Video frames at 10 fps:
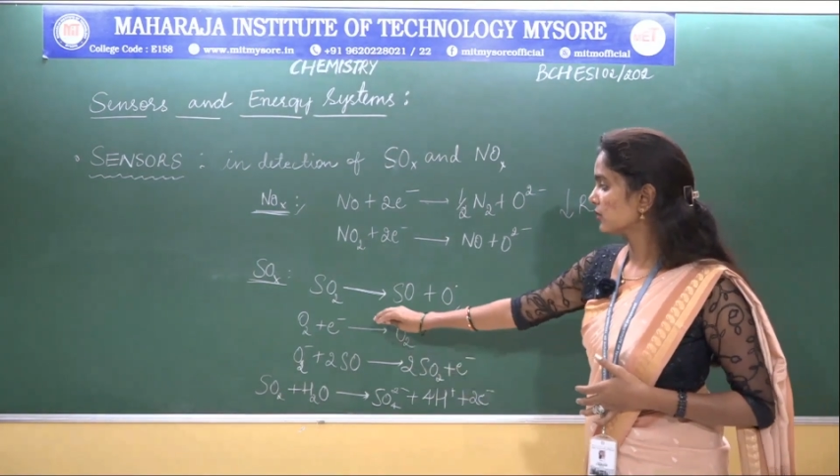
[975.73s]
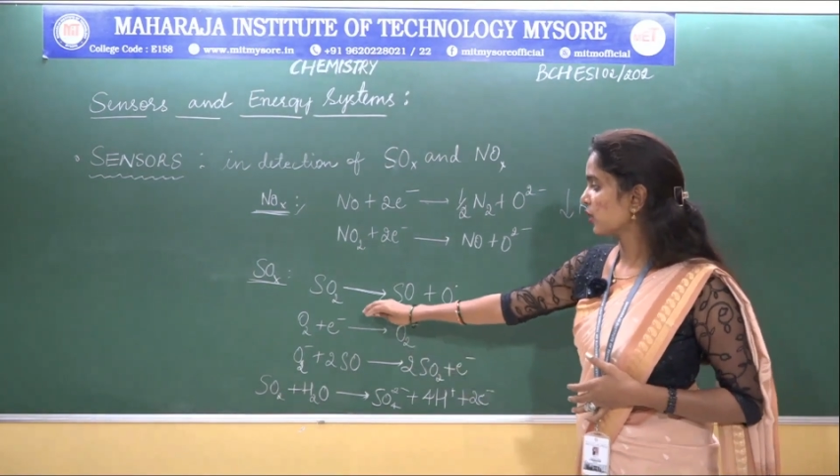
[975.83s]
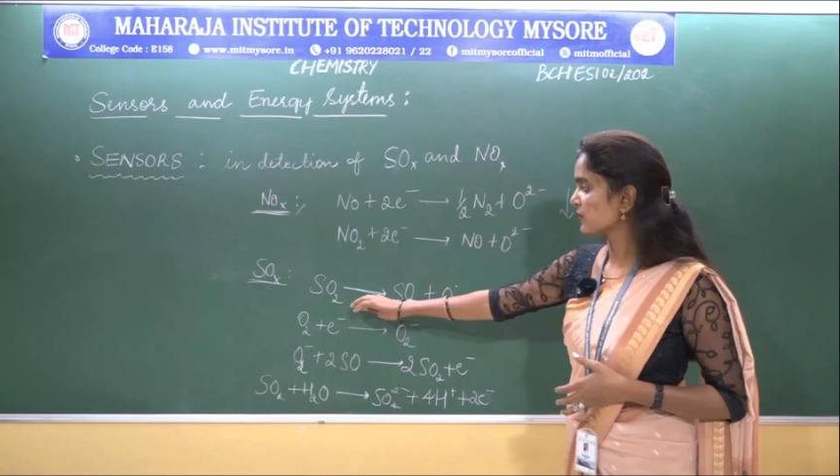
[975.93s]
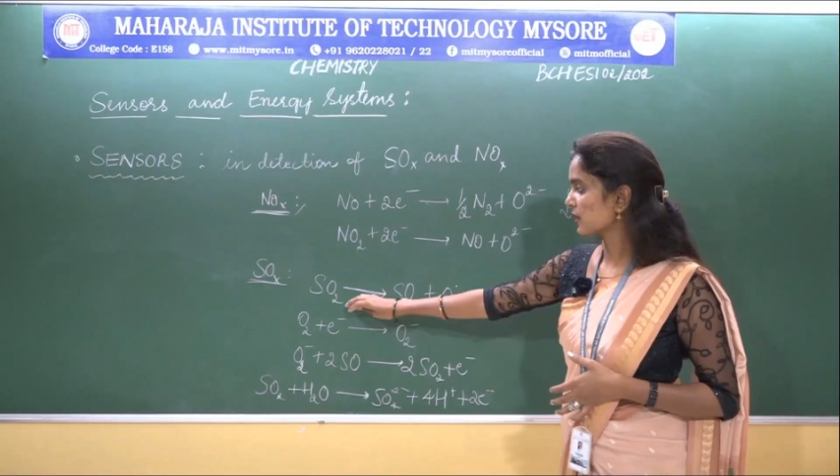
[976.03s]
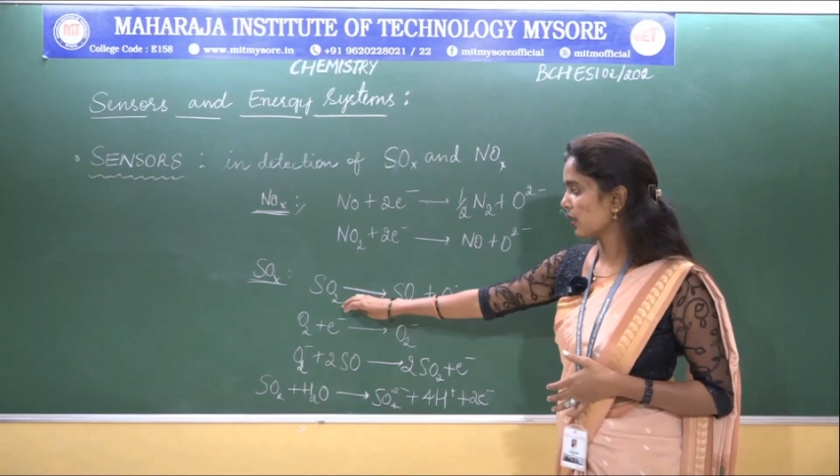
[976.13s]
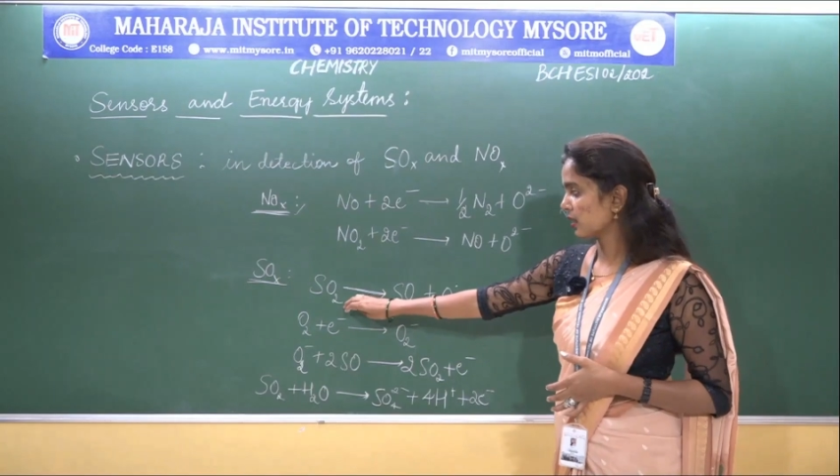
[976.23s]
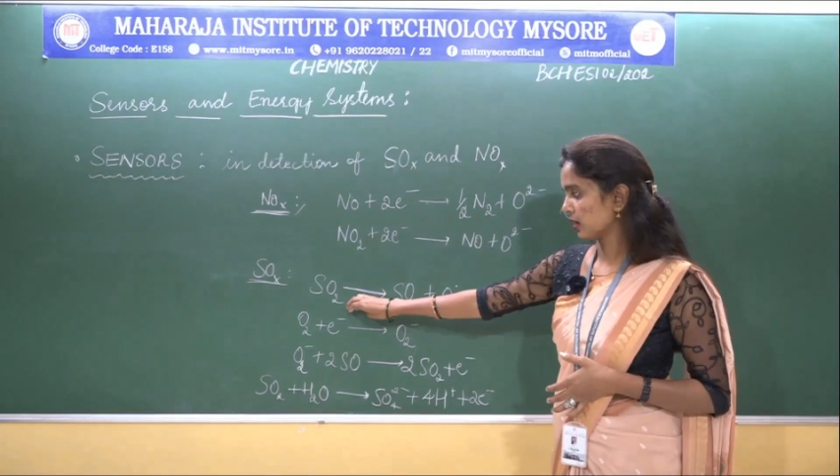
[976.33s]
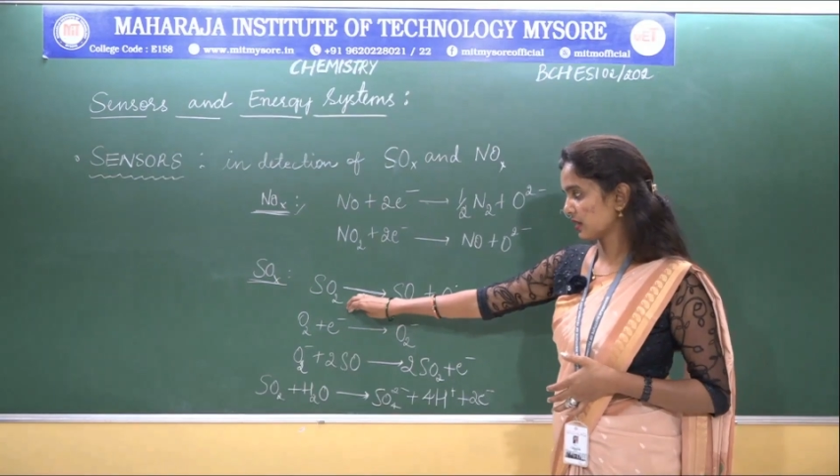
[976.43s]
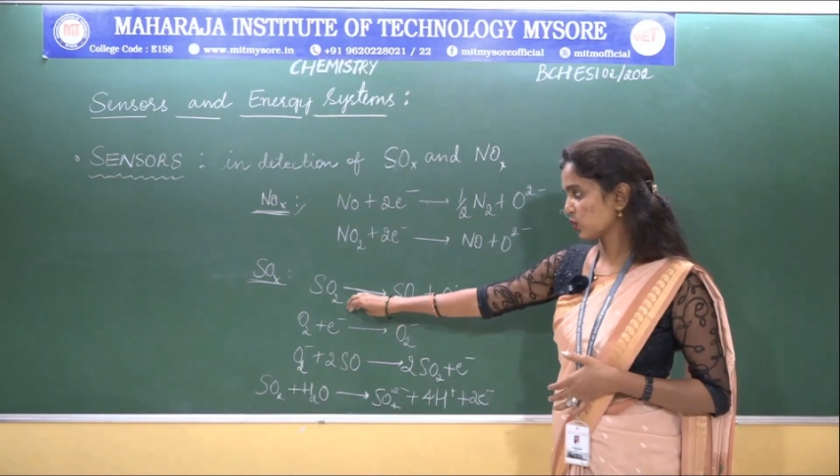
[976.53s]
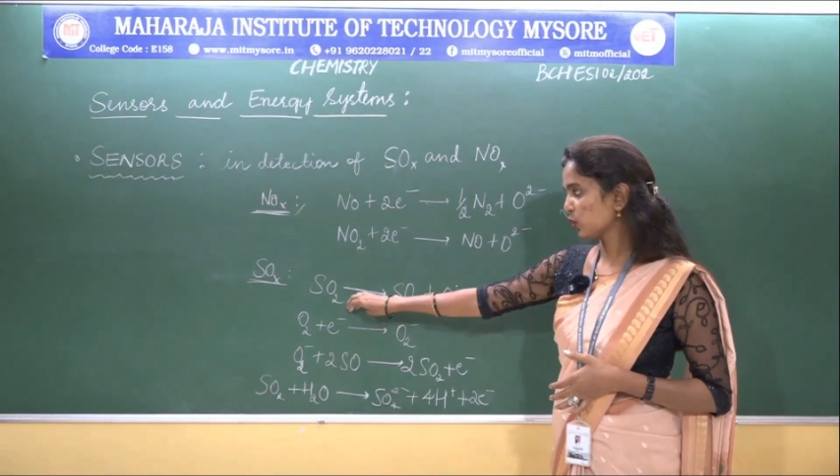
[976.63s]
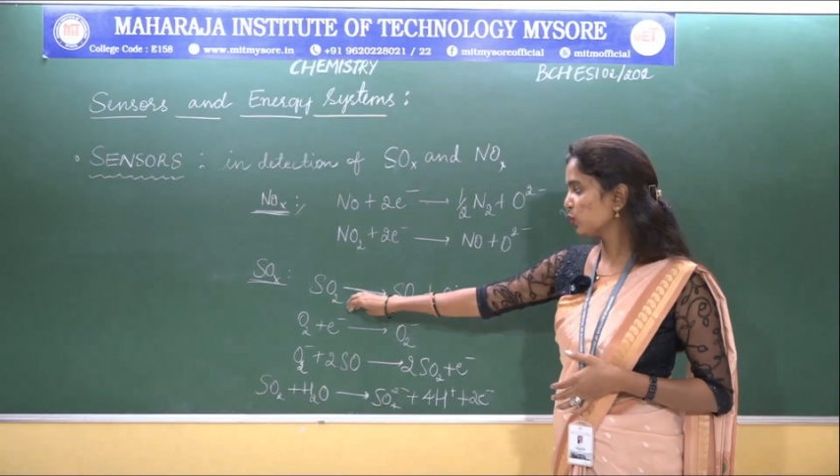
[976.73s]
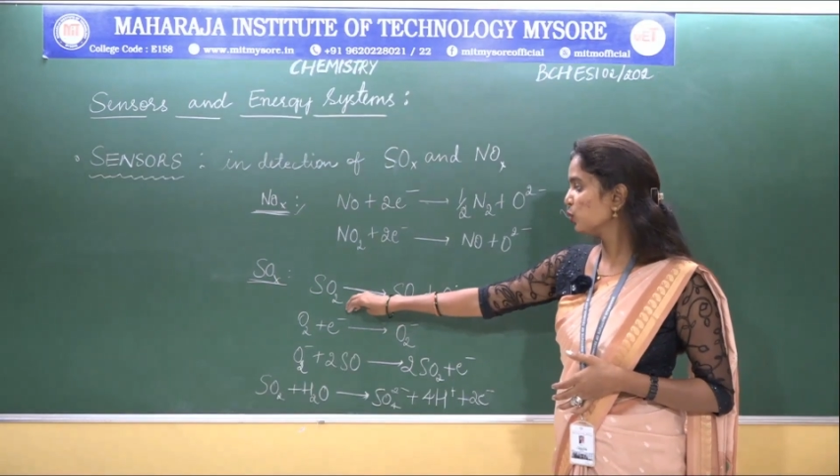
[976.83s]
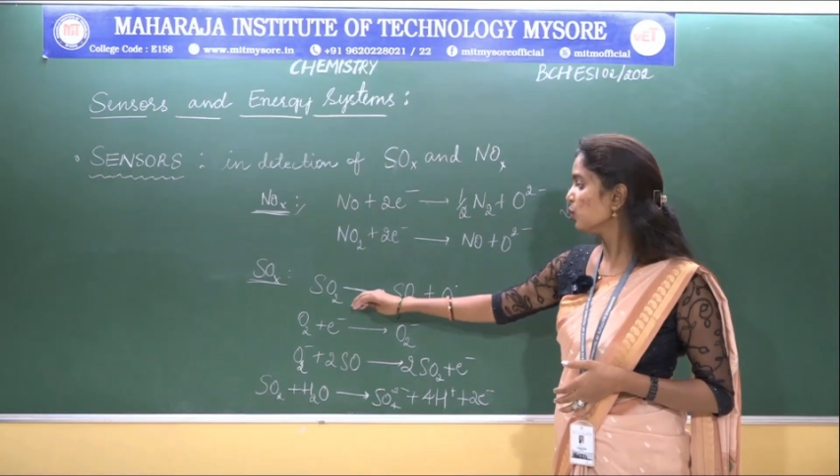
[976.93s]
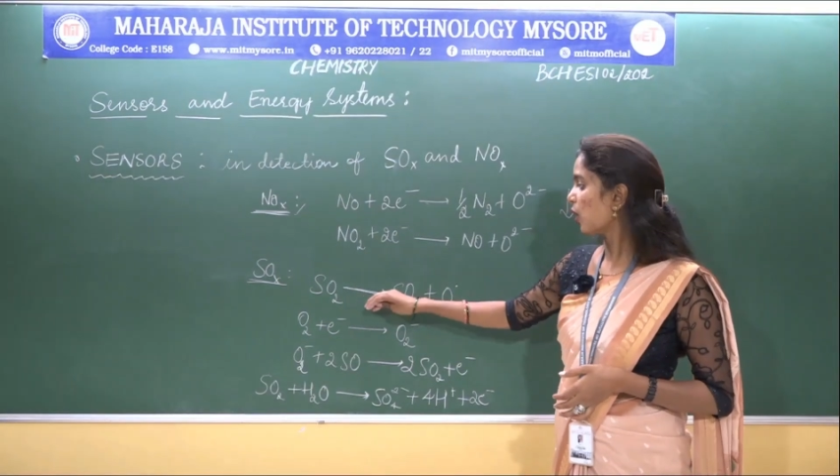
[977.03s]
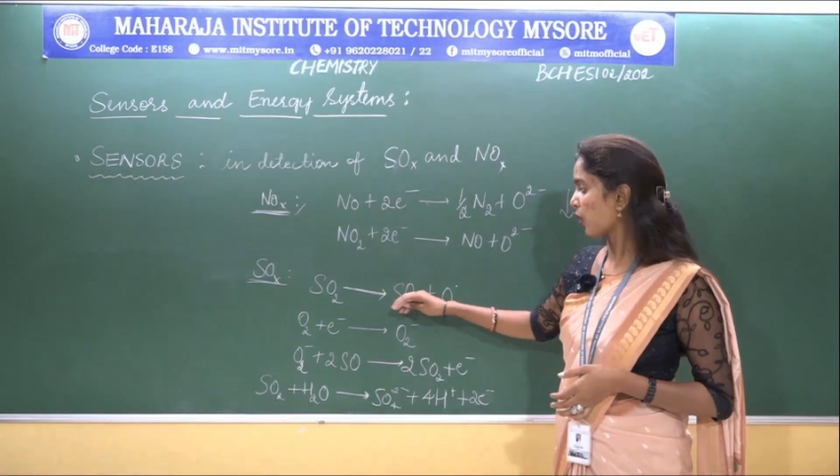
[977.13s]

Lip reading: Your SO2